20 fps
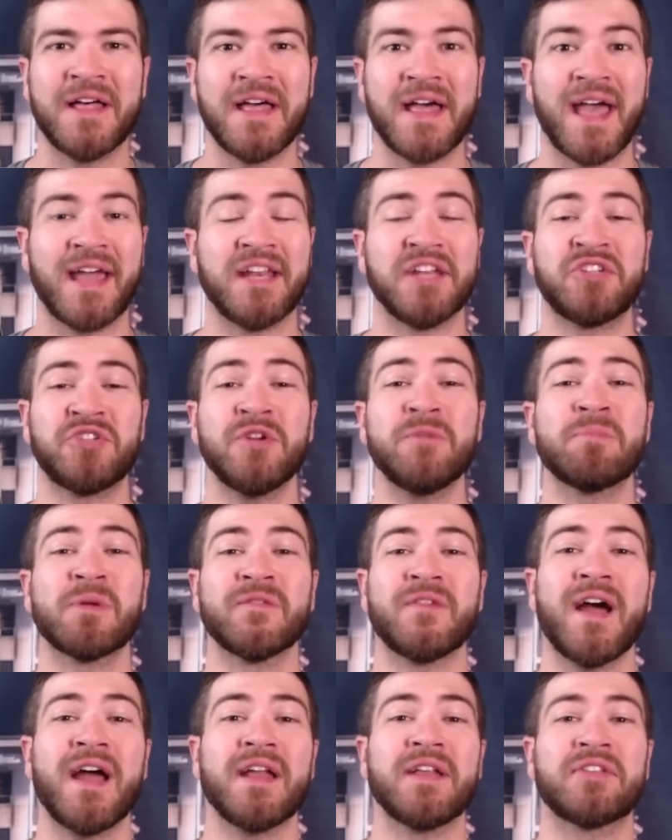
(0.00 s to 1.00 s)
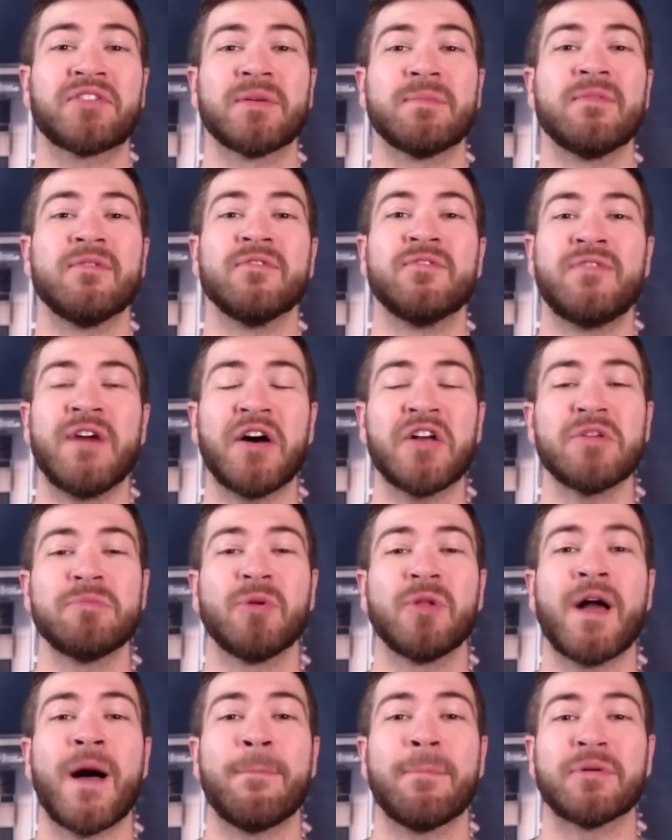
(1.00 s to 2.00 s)
and it should provide some
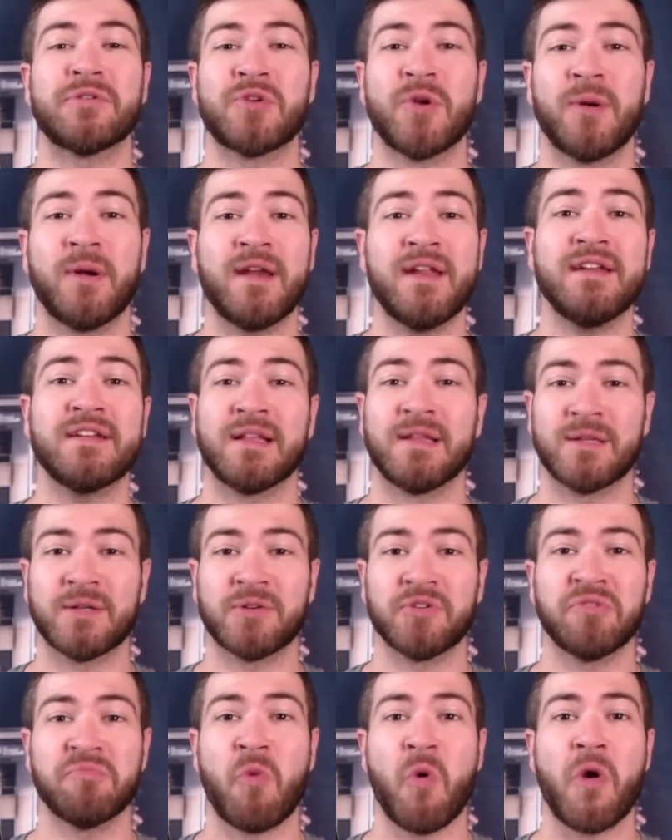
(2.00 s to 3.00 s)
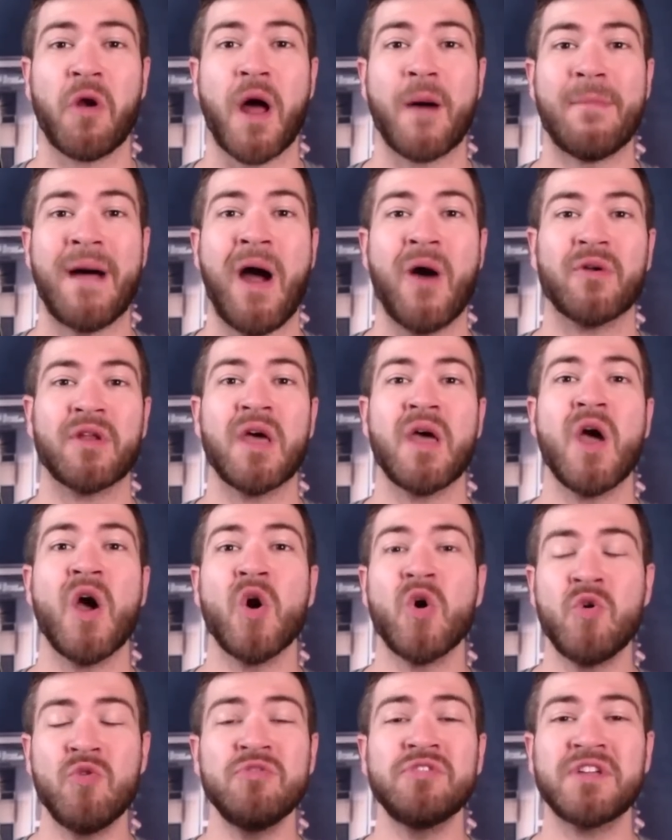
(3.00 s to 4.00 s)
valuable opportunity to learn more about
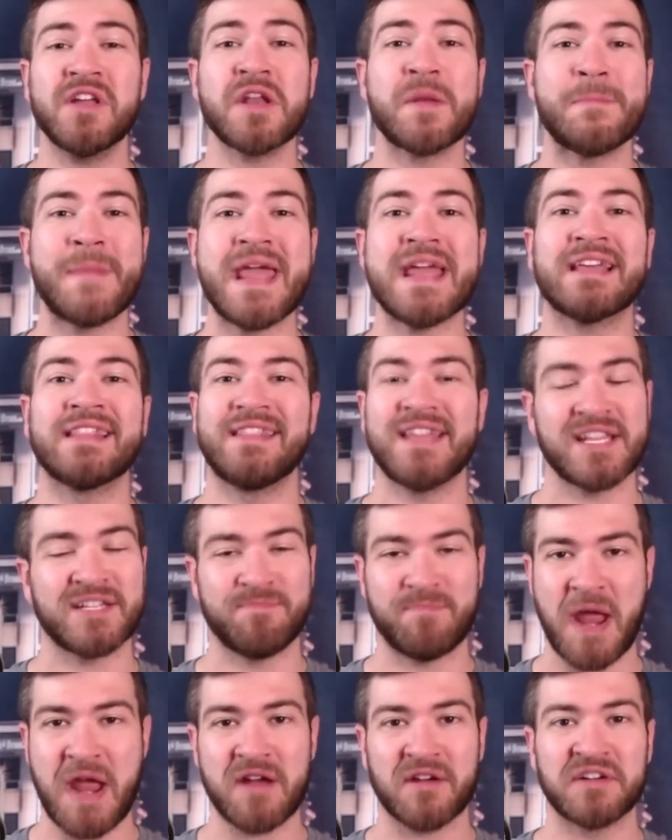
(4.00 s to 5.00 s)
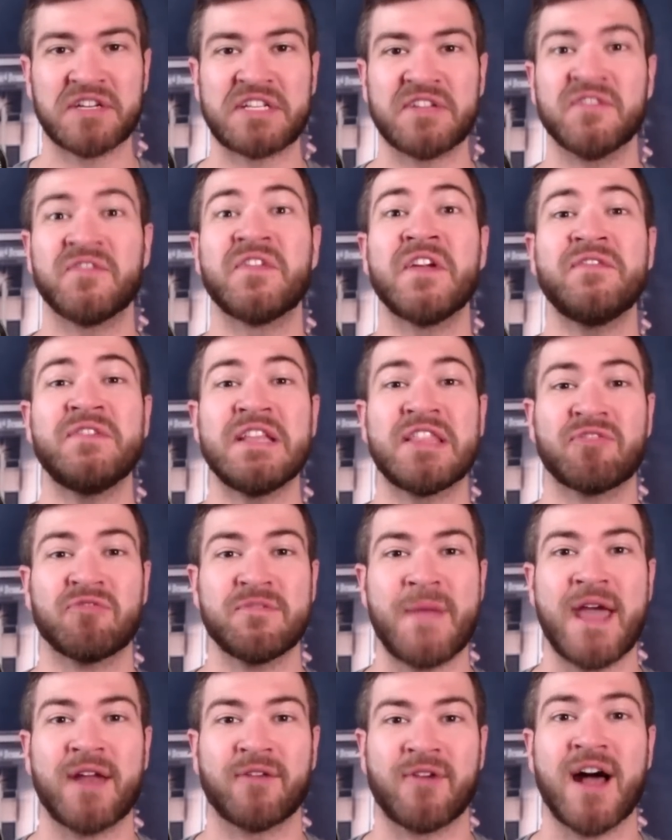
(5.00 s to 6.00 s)
who's going to make this Bears
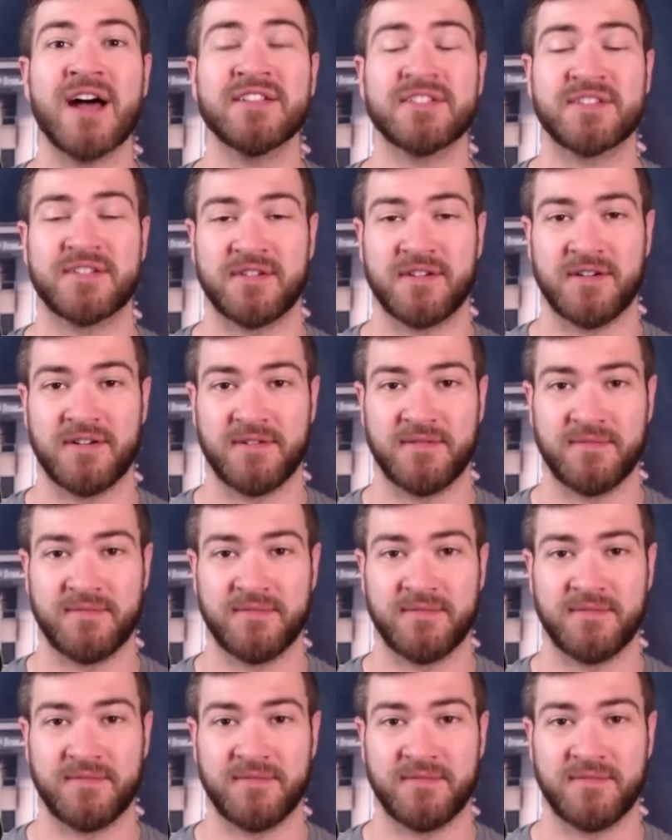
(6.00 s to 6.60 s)
53-man roster.